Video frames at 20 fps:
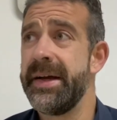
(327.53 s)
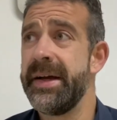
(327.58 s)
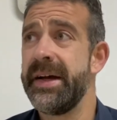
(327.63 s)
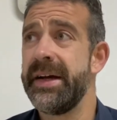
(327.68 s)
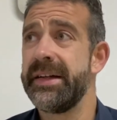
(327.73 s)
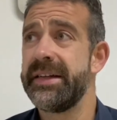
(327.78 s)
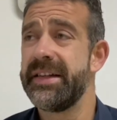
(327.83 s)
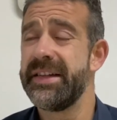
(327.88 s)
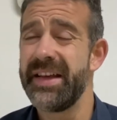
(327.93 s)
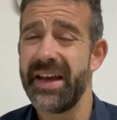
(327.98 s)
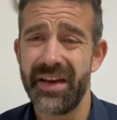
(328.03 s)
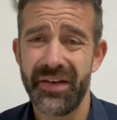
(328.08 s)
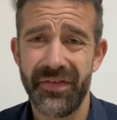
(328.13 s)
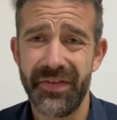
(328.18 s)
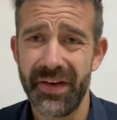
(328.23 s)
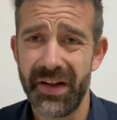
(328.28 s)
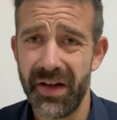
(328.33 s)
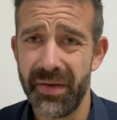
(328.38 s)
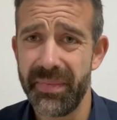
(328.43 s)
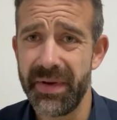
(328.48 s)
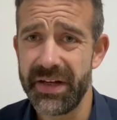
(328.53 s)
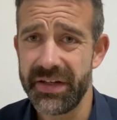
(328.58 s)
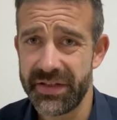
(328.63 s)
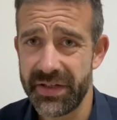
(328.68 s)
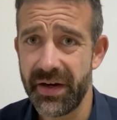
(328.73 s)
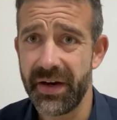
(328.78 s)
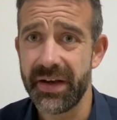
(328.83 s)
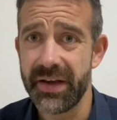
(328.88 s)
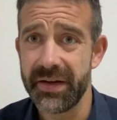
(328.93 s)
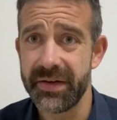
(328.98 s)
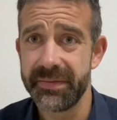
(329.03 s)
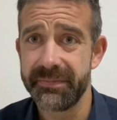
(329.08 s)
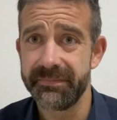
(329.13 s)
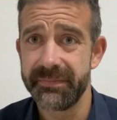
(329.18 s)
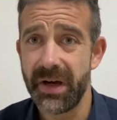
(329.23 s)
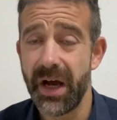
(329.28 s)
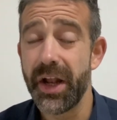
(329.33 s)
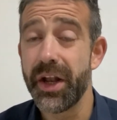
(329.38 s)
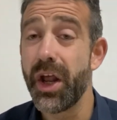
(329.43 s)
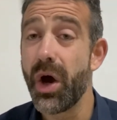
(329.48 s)
today I feel a bit tired,
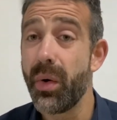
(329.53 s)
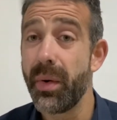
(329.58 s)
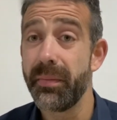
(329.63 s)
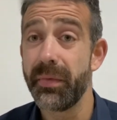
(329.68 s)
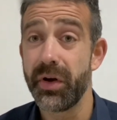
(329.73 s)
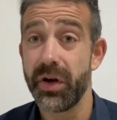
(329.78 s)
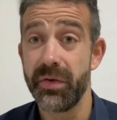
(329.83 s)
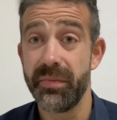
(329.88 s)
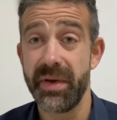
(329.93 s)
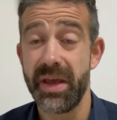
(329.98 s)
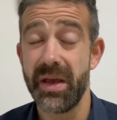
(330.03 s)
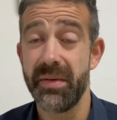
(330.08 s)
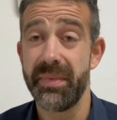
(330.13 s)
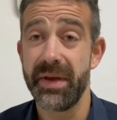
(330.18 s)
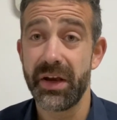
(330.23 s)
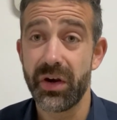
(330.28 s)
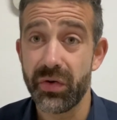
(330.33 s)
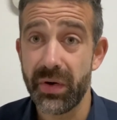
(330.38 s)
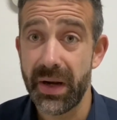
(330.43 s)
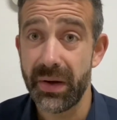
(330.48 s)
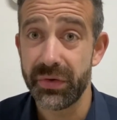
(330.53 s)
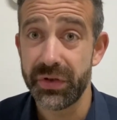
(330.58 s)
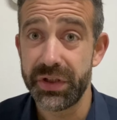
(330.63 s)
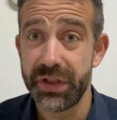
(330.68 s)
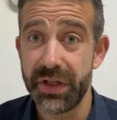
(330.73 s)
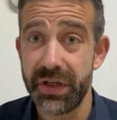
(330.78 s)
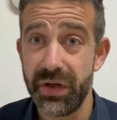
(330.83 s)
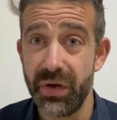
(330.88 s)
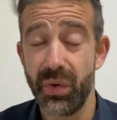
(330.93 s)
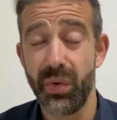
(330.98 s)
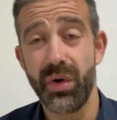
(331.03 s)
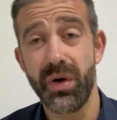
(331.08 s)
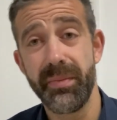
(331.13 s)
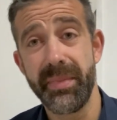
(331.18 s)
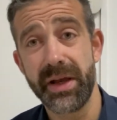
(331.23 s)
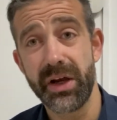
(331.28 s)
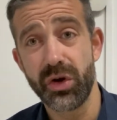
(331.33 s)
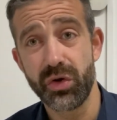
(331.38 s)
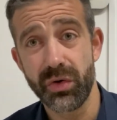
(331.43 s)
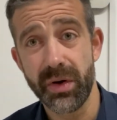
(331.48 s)
I know I'm going to be a bit grouchy or a
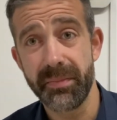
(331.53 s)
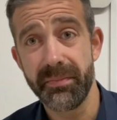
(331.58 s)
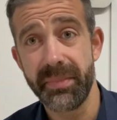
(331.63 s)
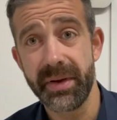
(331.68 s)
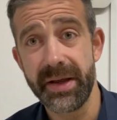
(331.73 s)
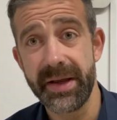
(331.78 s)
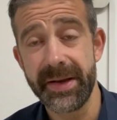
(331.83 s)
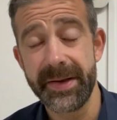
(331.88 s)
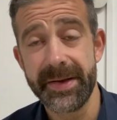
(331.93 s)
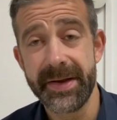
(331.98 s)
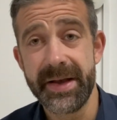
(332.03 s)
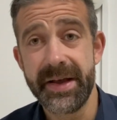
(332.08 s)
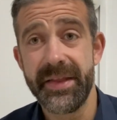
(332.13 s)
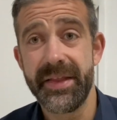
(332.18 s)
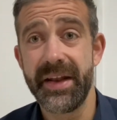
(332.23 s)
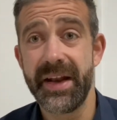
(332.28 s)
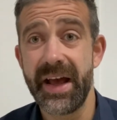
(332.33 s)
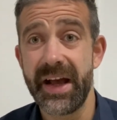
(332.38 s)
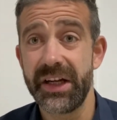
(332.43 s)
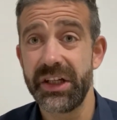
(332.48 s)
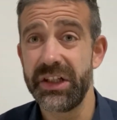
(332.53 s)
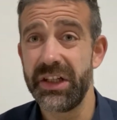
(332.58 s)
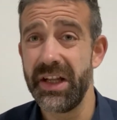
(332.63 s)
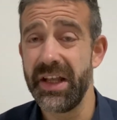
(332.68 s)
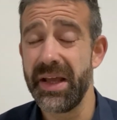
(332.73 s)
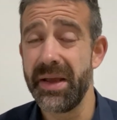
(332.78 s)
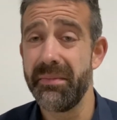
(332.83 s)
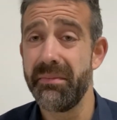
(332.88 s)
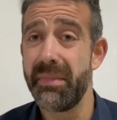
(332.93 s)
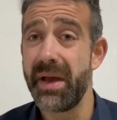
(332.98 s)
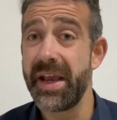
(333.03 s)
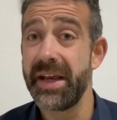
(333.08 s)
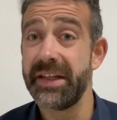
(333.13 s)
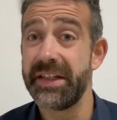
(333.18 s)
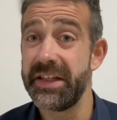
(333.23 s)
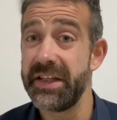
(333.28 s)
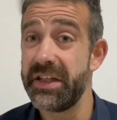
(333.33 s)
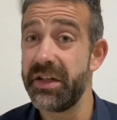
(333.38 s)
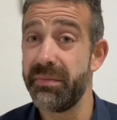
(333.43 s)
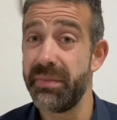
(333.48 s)
bit grumpy, then actually it
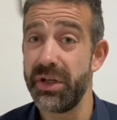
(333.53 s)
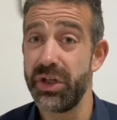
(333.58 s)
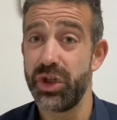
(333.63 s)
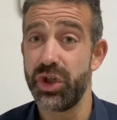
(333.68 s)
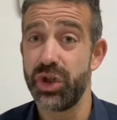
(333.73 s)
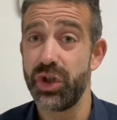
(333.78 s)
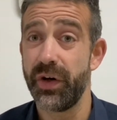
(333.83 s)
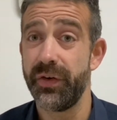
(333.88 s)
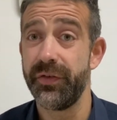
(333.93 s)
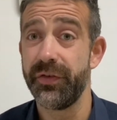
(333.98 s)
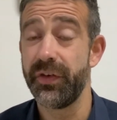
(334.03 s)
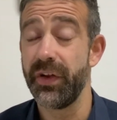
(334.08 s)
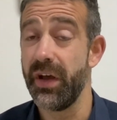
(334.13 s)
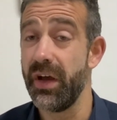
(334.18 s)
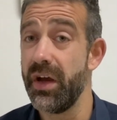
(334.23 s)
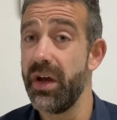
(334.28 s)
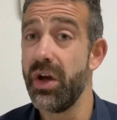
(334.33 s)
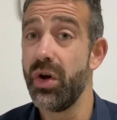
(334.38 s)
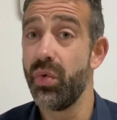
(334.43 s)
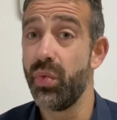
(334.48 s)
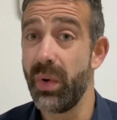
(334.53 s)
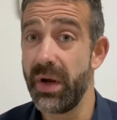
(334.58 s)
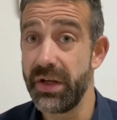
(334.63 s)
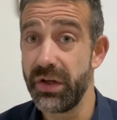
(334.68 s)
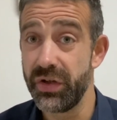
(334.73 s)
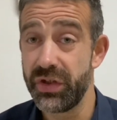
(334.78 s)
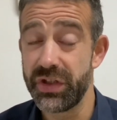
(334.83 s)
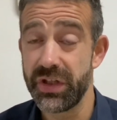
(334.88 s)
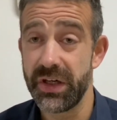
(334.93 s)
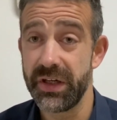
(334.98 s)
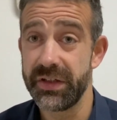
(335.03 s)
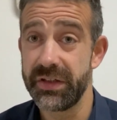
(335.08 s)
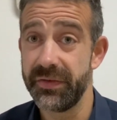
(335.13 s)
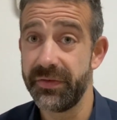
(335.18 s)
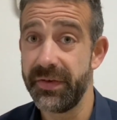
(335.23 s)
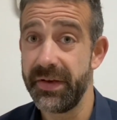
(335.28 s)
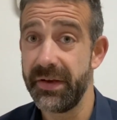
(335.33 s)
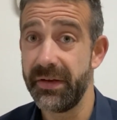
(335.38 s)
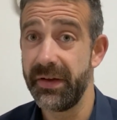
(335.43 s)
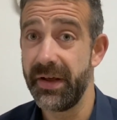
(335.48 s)
makes it a bit softer when you start to
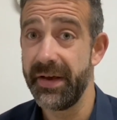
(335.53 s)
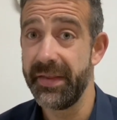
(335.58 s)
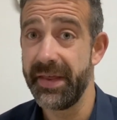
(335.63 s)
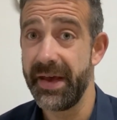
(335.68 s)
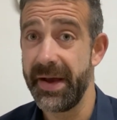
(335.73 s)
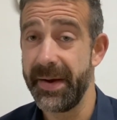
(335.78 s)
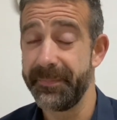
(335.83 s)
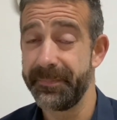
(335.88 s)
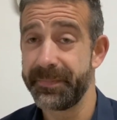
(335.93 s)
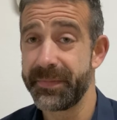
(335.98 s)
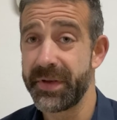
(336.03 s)
feel like that.